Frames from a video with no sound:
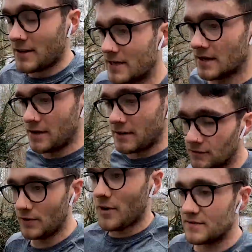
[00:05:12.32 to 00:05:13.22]
30 hard,
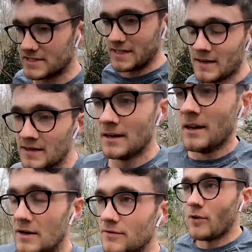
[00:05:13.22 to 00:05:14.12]
45 easy,
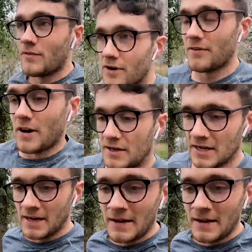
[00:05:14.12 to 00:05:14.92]
45 hard,